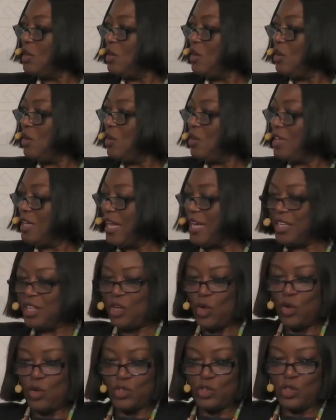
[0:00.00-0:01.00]

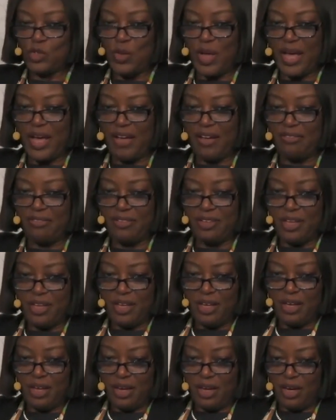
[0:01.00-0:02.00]
online also
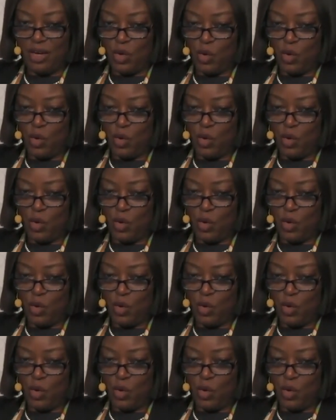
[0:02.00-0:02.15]
have